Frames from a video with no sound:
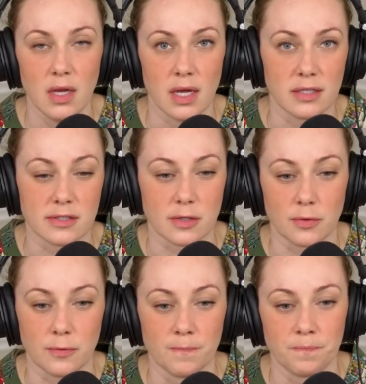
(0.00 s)
And
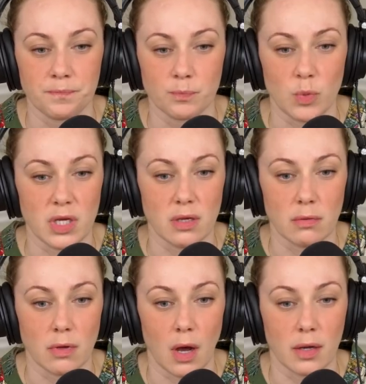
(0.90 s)
so it
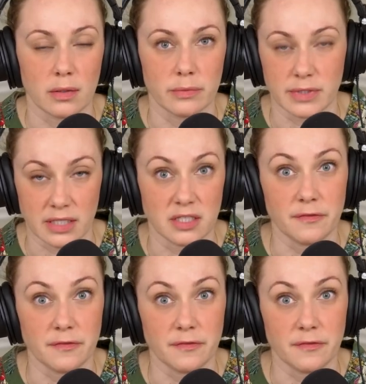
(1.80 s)
was like